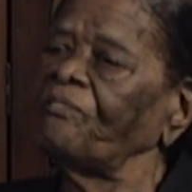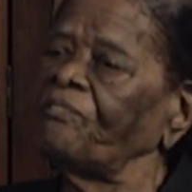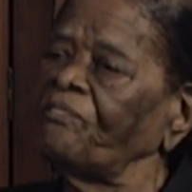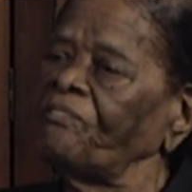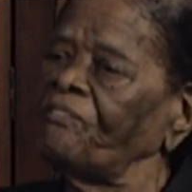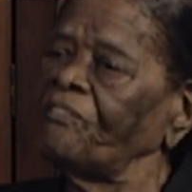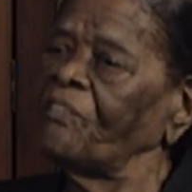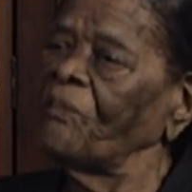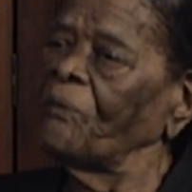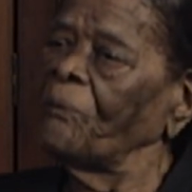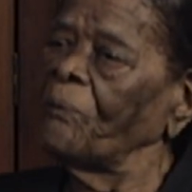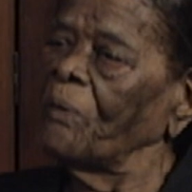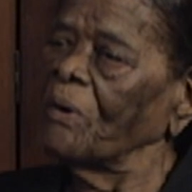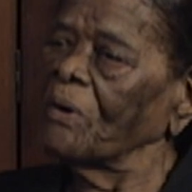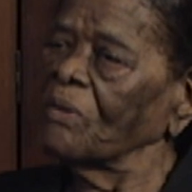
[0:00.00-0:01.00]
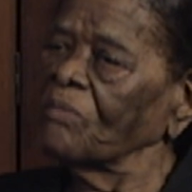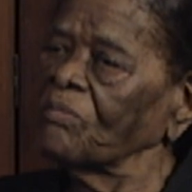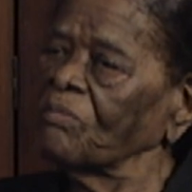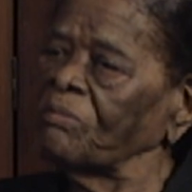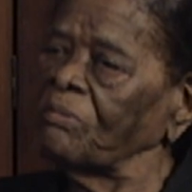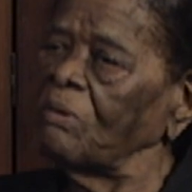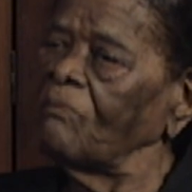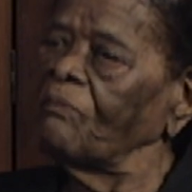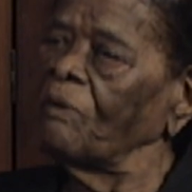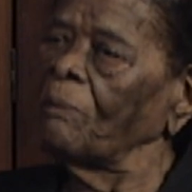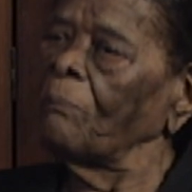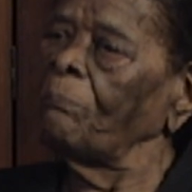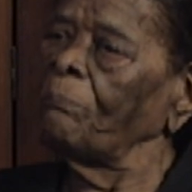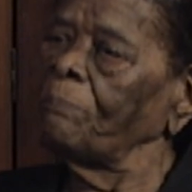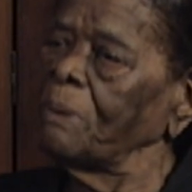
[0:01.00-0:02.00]
forerunners for
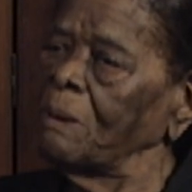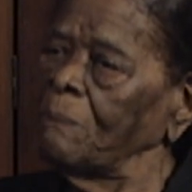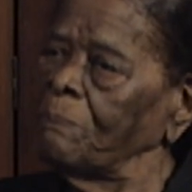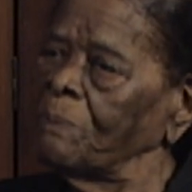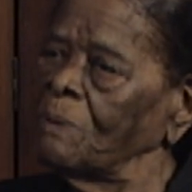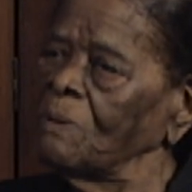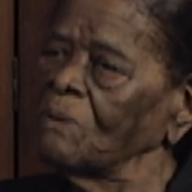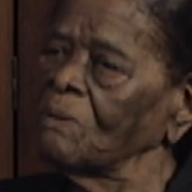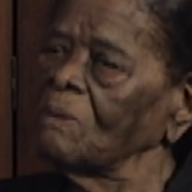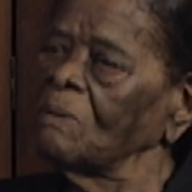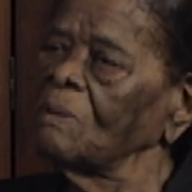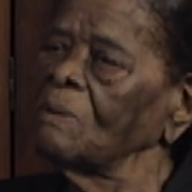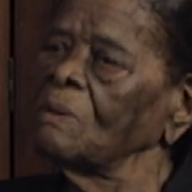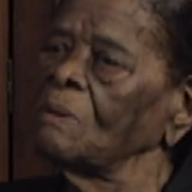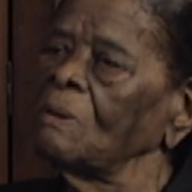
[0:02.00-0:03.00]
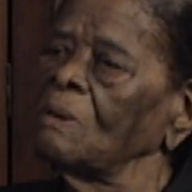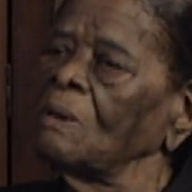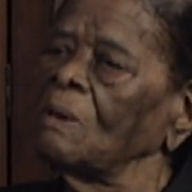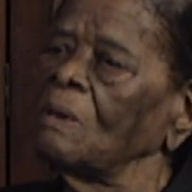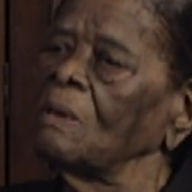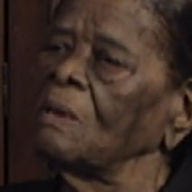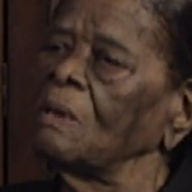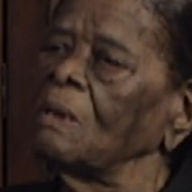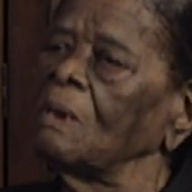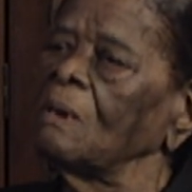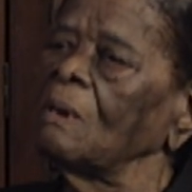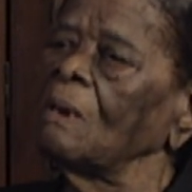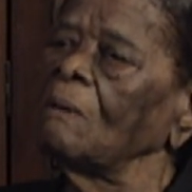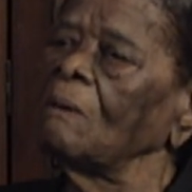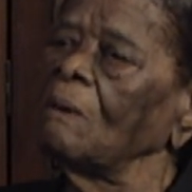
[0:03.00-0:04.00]
people in the
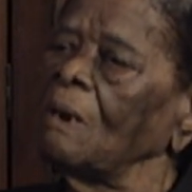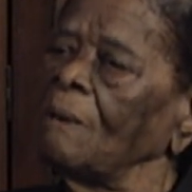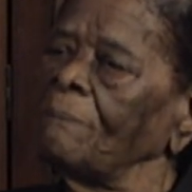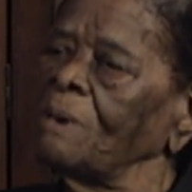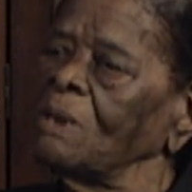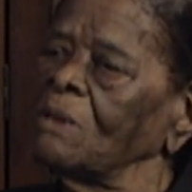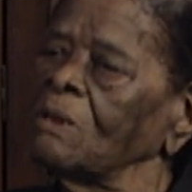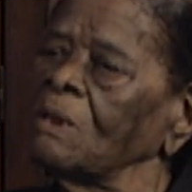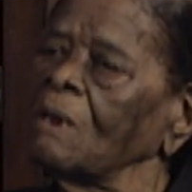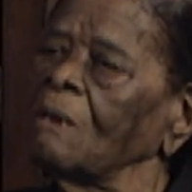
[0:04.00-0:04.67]
Liberty City in